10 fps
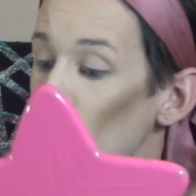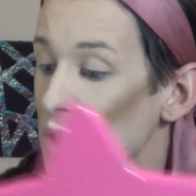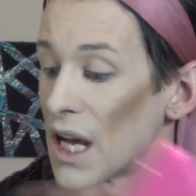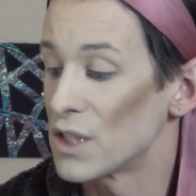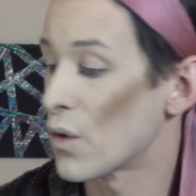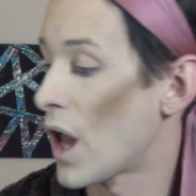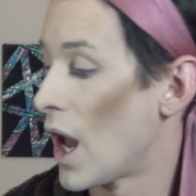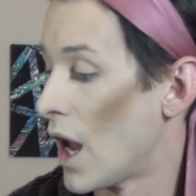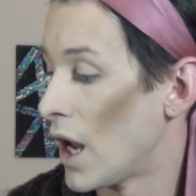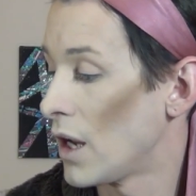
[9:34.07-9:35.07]
but that's
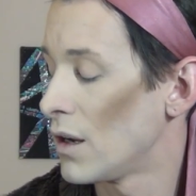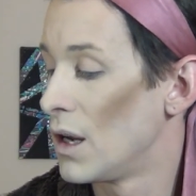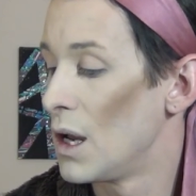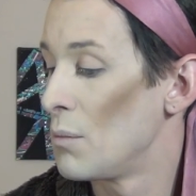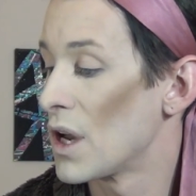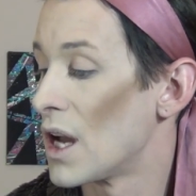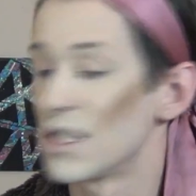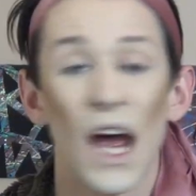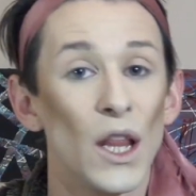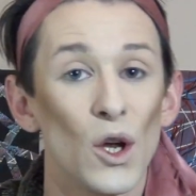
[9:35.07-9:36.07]
okay
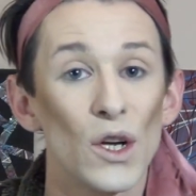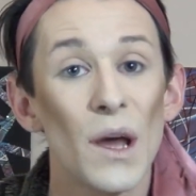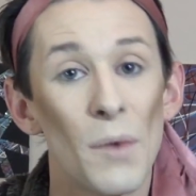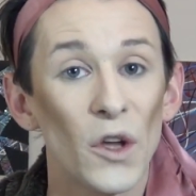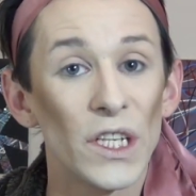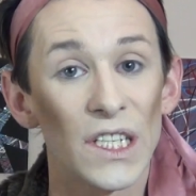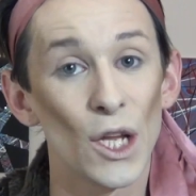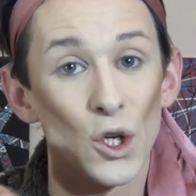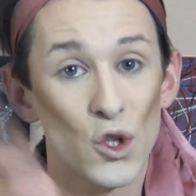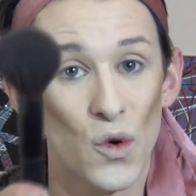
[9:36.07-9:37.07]
because I learned about this
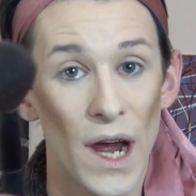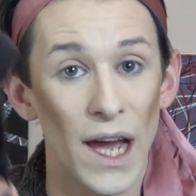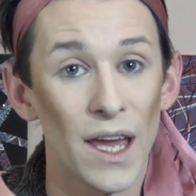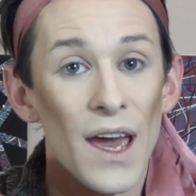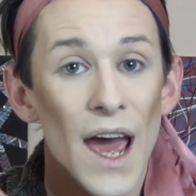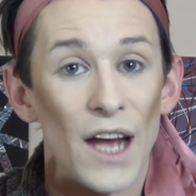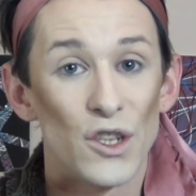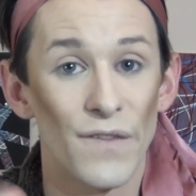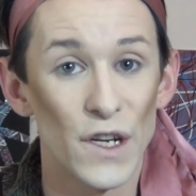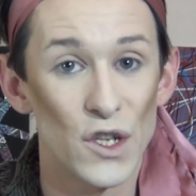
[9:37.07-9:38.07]
little trick and
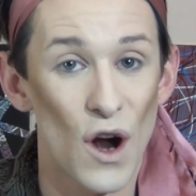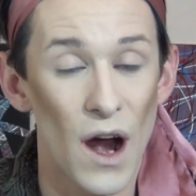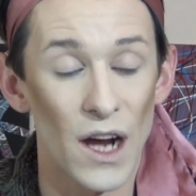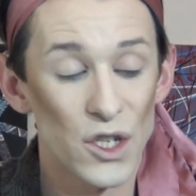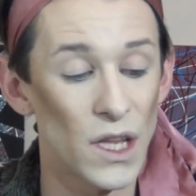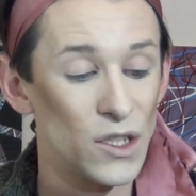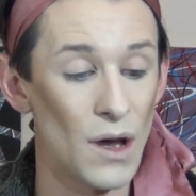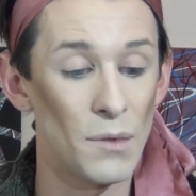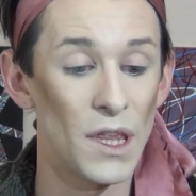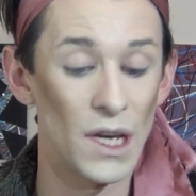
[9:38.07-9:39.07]
Jeffree Star actually
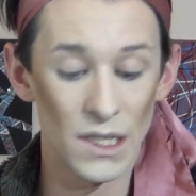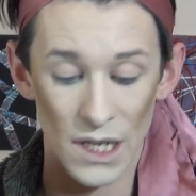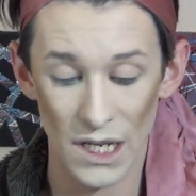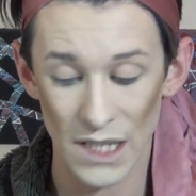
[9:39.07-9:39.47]
taught me this.